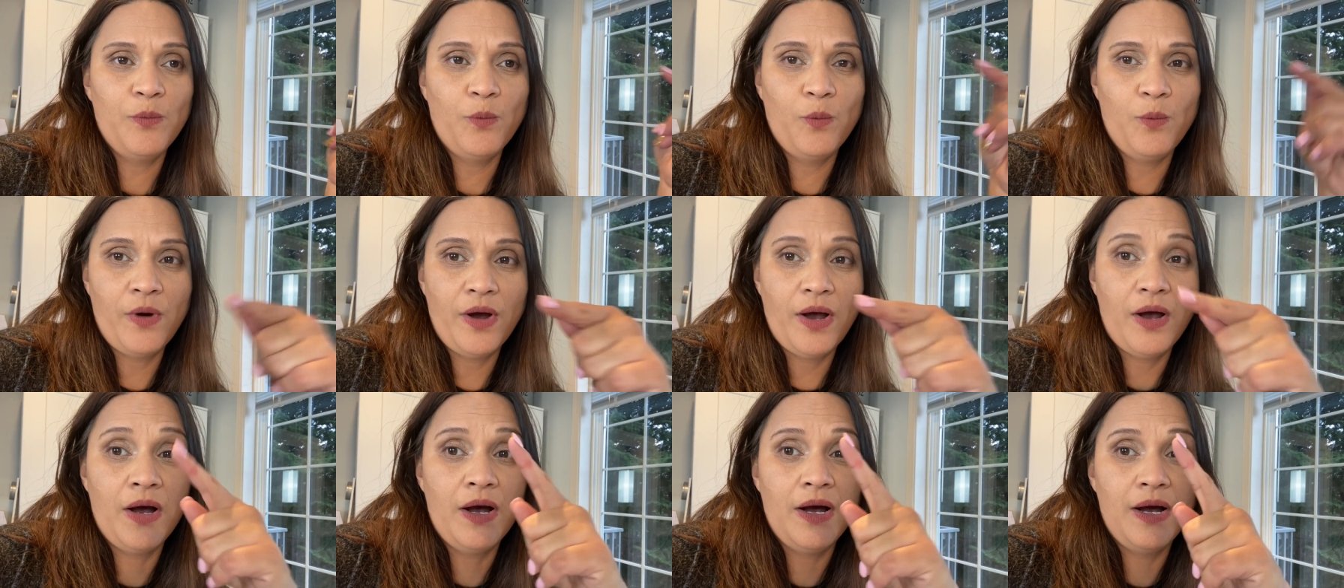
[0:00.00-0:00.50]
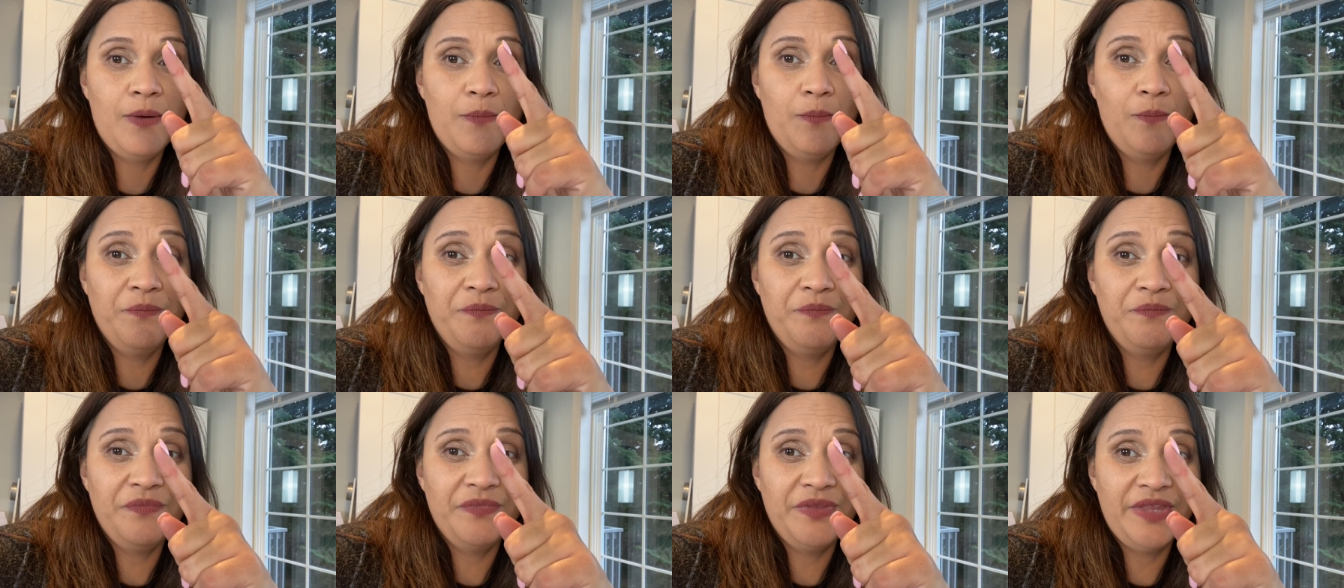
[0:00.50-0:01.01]

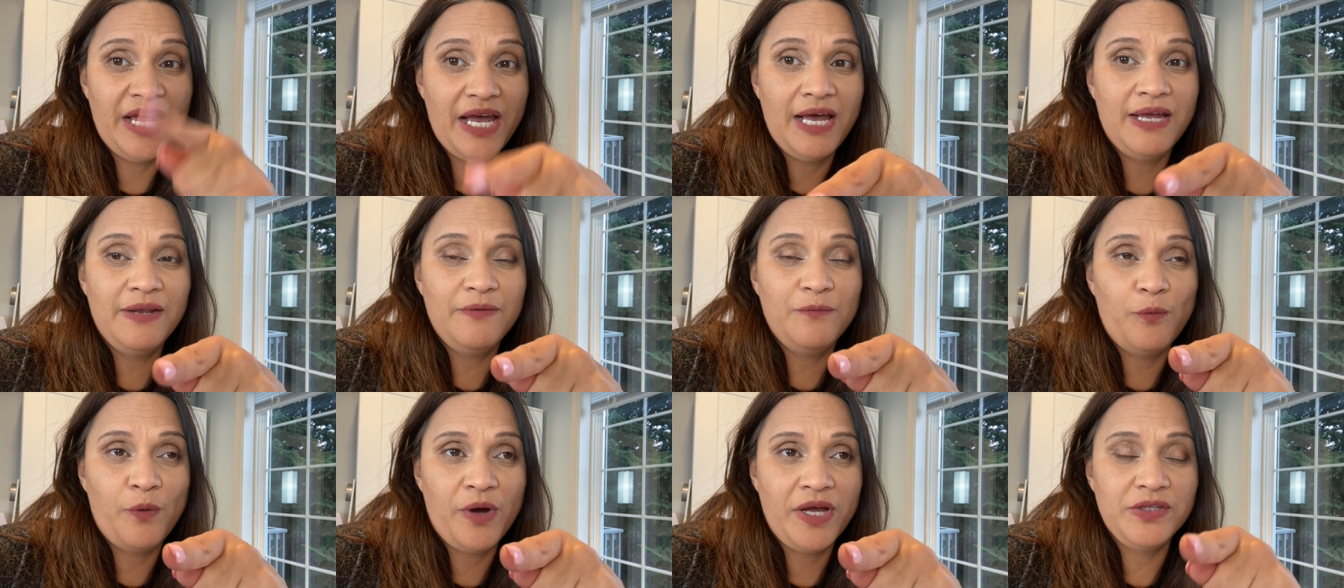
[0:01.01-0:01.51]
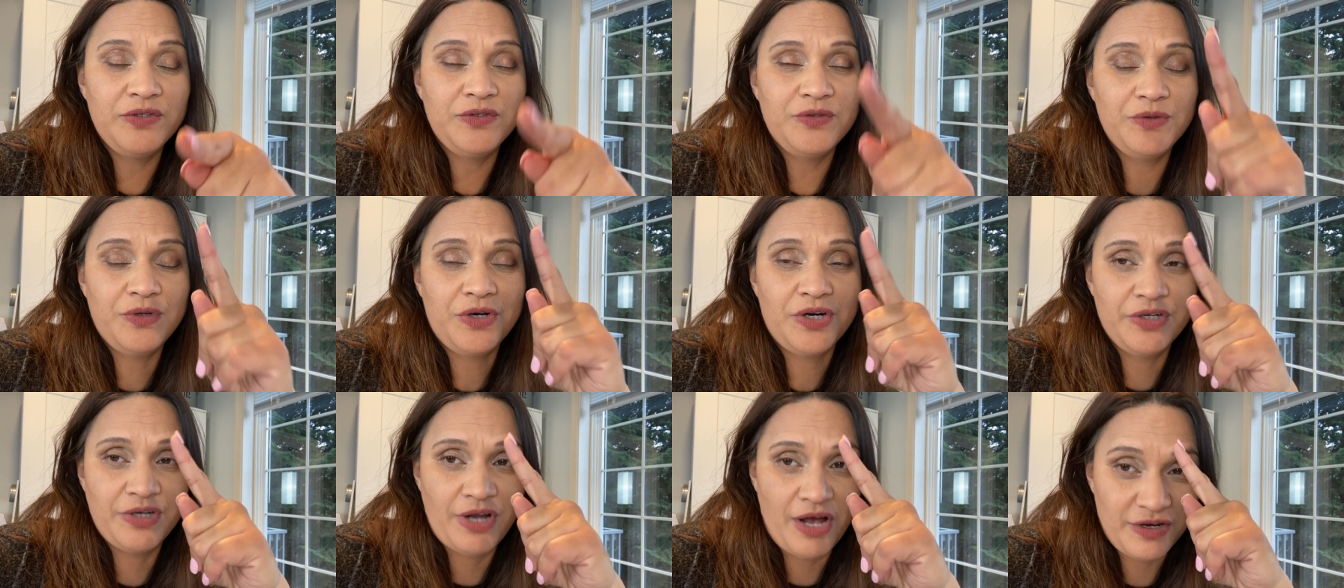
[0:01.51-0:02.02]
um, then went
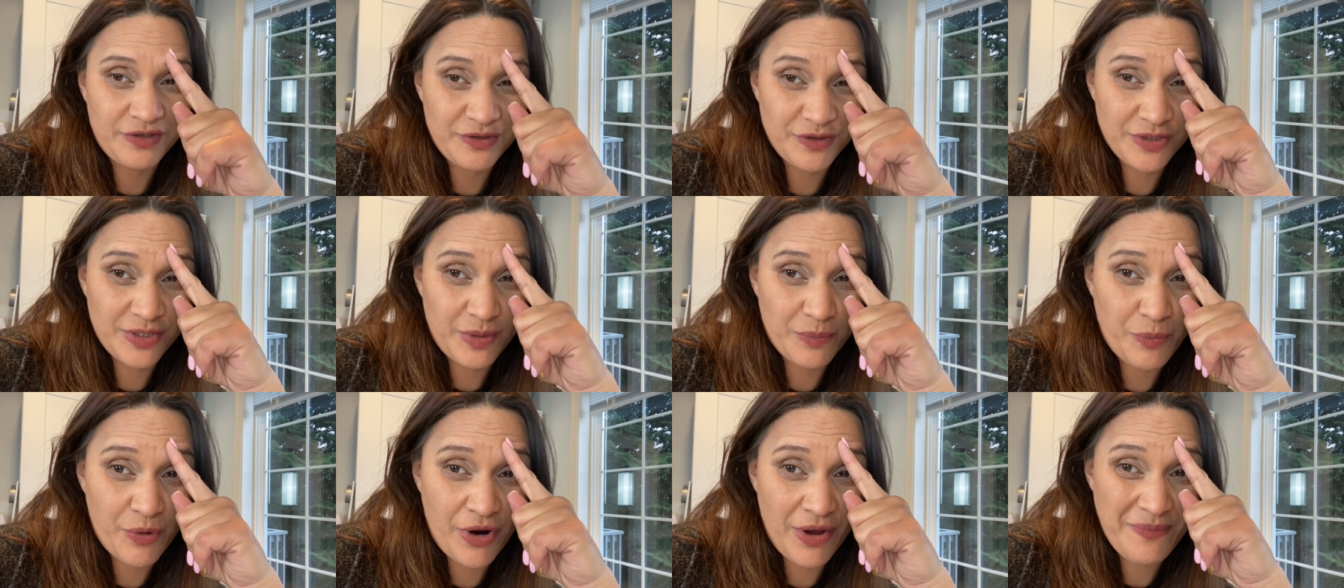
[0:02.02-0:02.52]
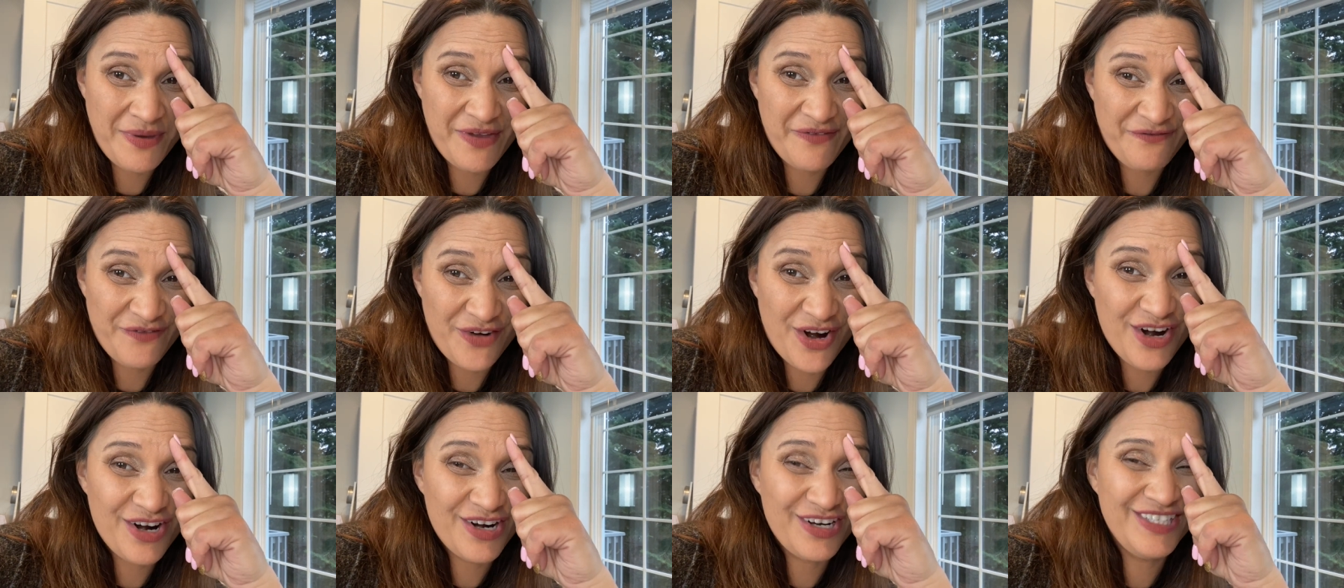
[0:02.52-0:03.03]
to her doctor's appointment
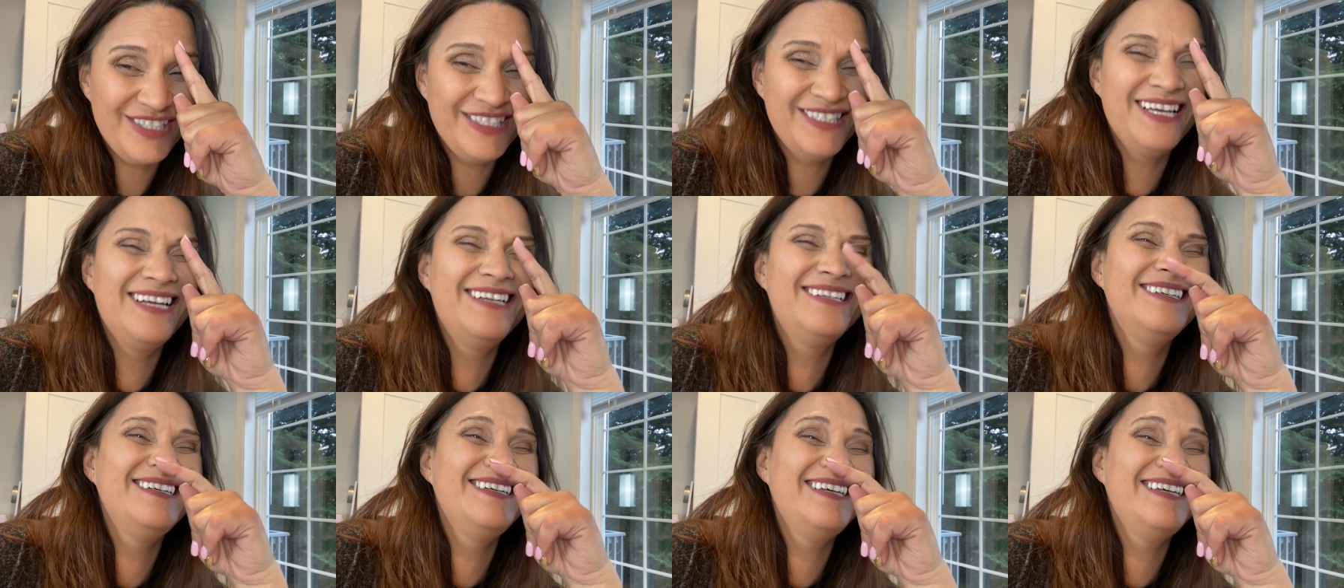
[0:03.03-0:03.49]
first.